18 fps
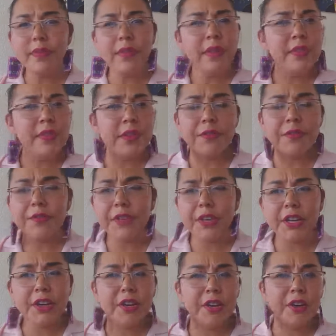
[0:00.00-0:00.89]

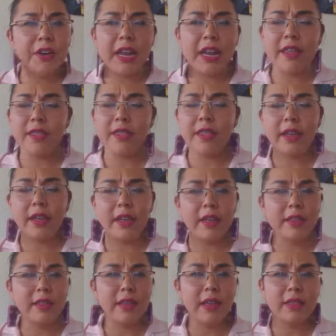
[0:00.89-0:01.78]
and
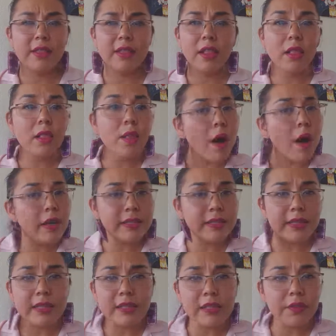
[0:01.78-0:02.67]
the
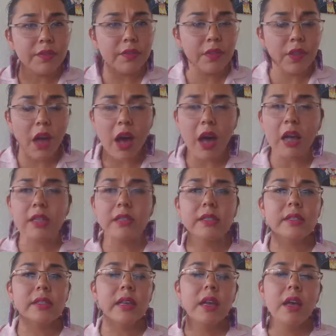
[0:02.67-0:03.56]
sense of
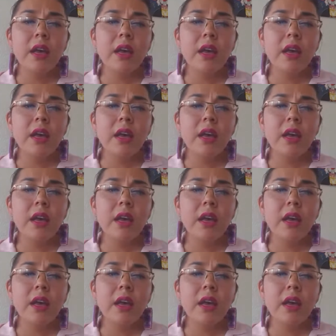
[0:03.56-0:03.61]
loss